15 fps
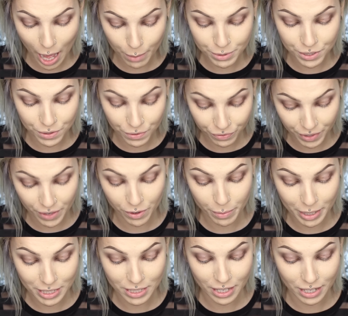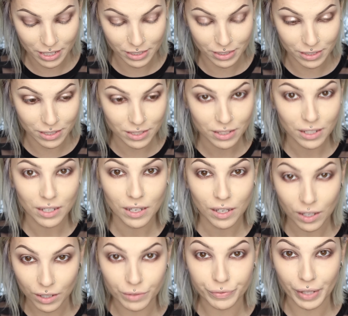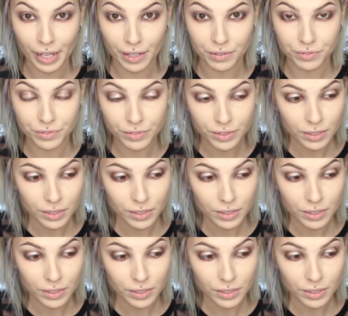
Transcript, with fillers: absolute favorite mascaras of life.